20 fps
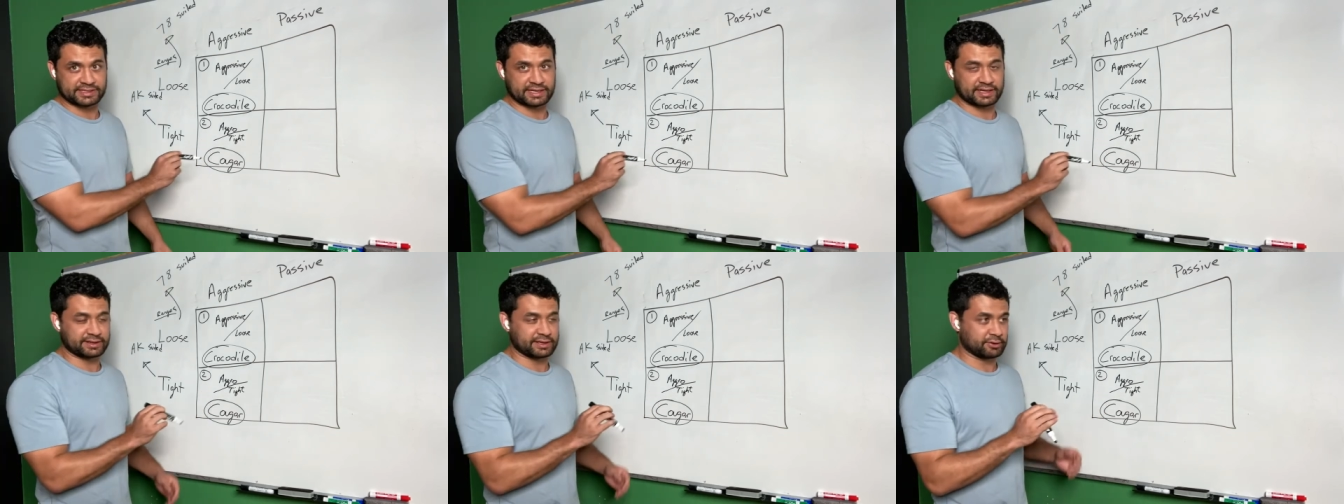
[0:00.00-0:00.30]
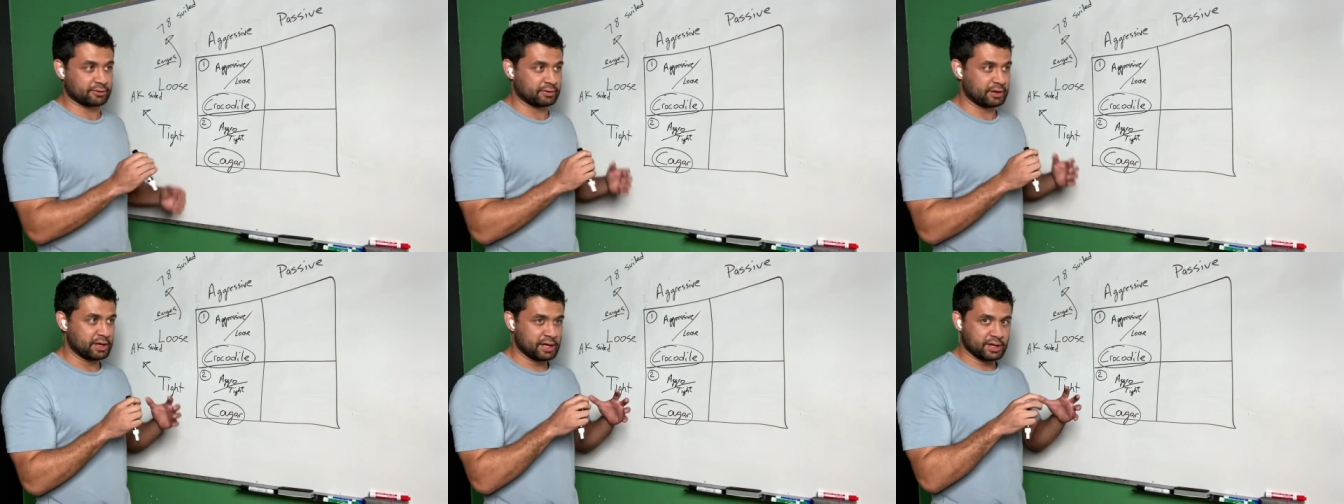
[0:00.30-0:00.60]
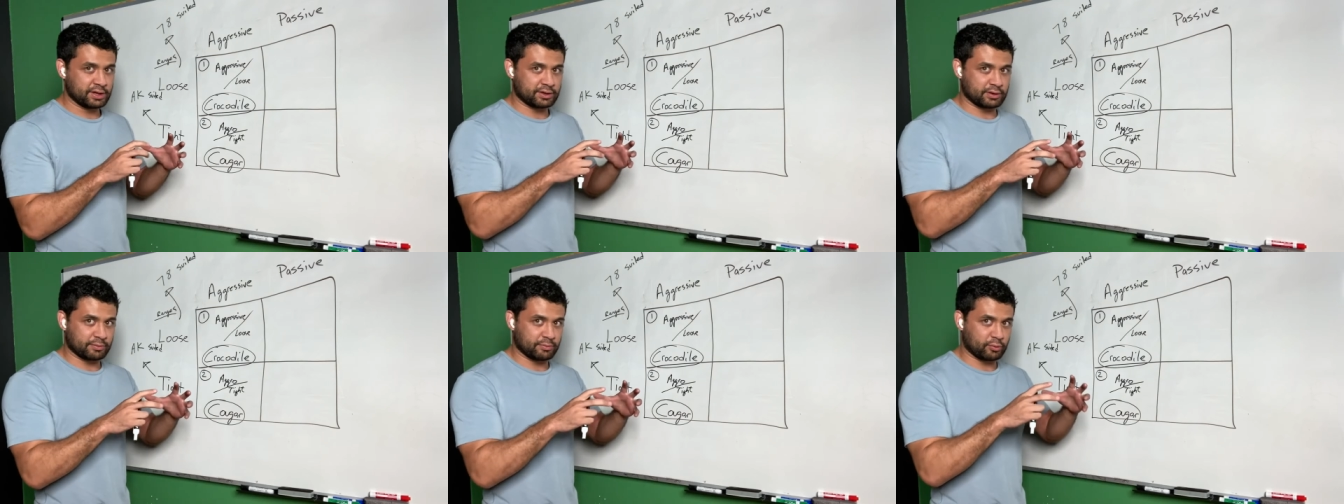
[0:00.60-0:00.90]
Like they're
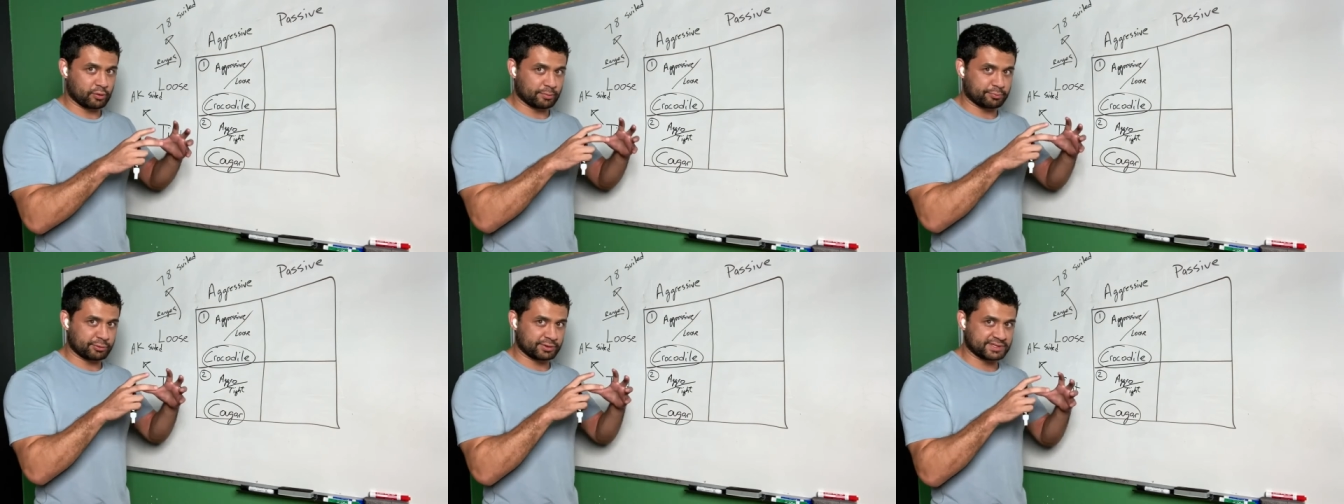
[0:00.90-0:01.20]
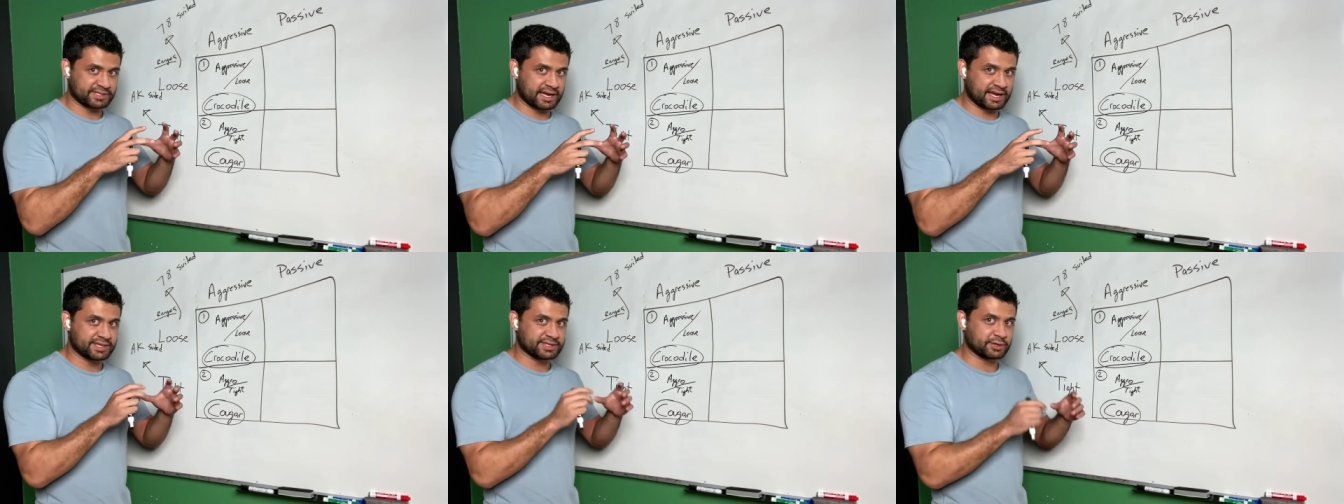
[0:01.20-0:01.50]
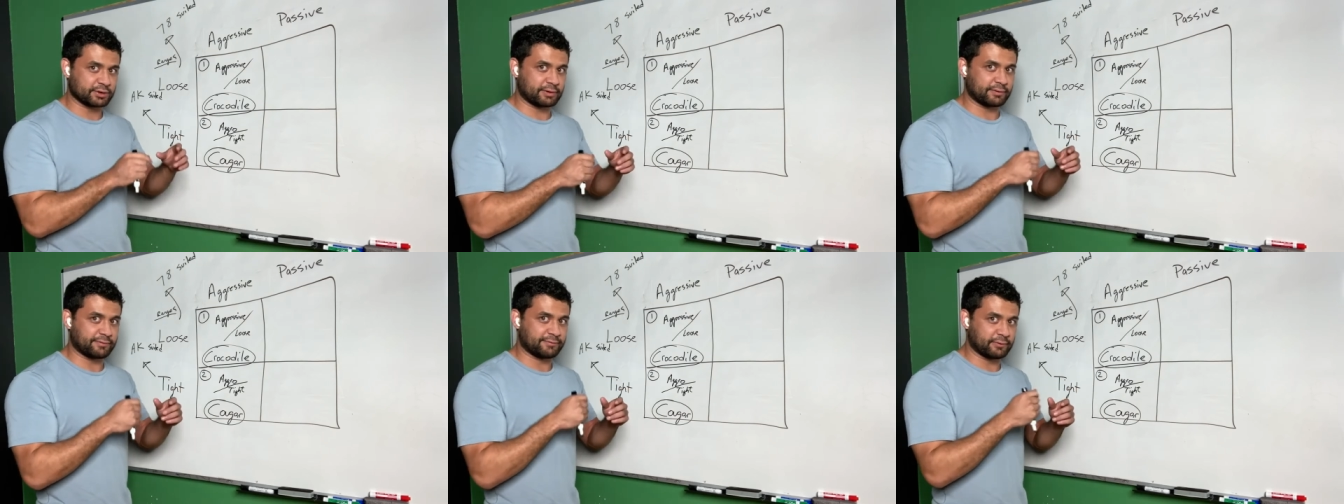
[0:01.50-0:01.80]
they're more precise.
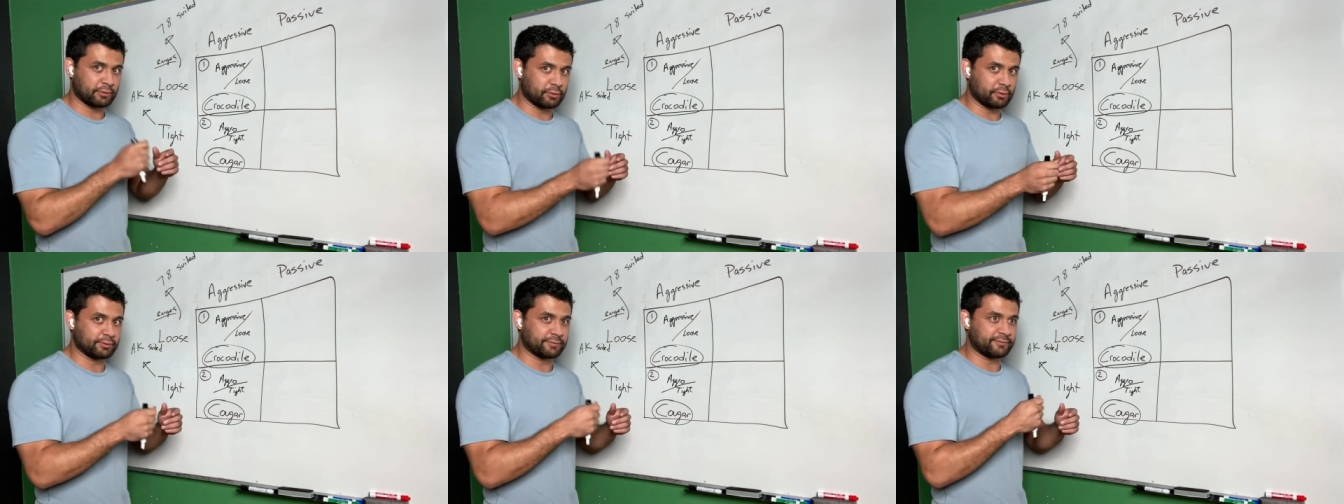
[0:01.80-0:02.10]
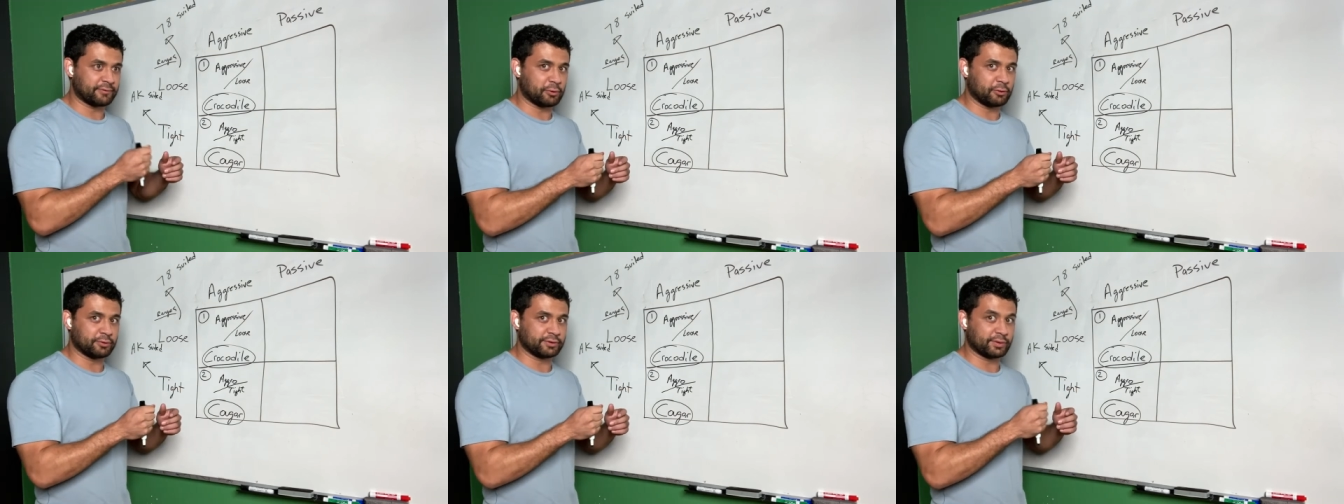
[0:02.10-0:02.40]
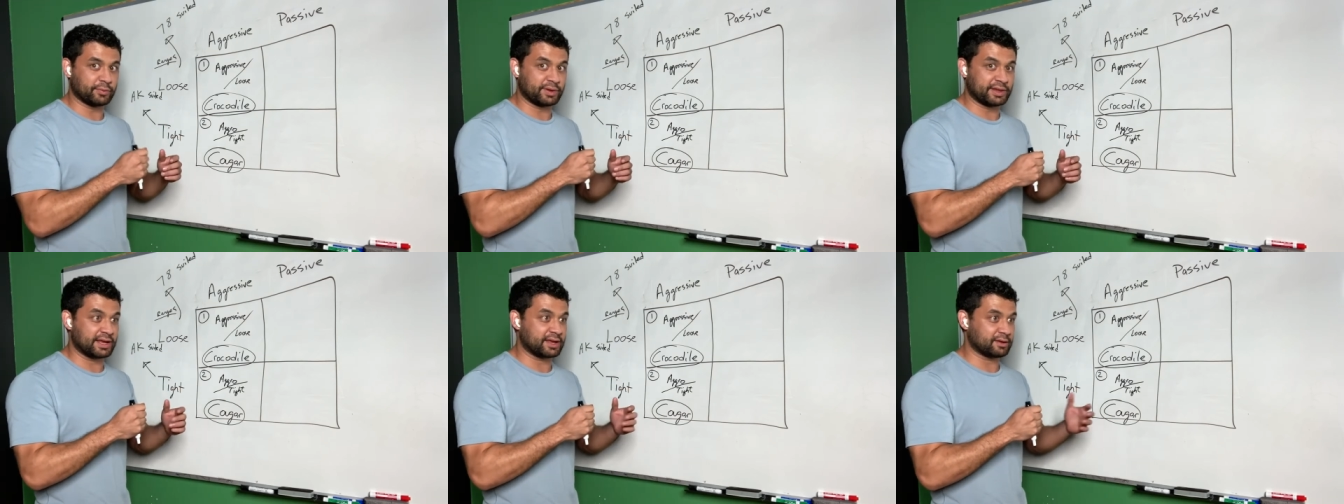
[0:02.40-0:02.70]
They're gonna fold, fold,
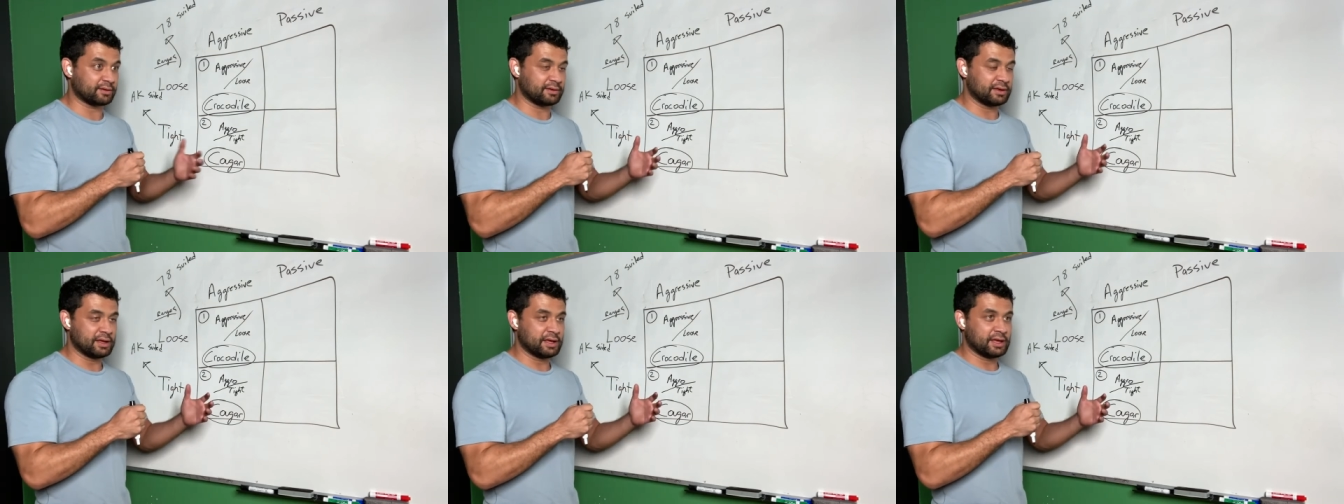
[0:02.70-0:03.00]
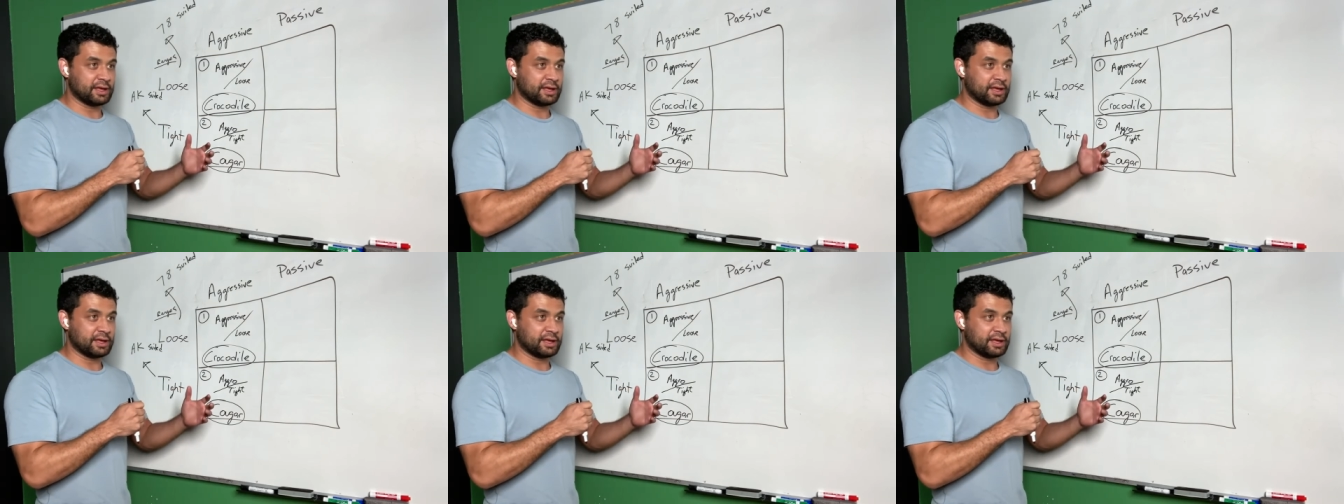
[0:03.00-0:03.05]
and when they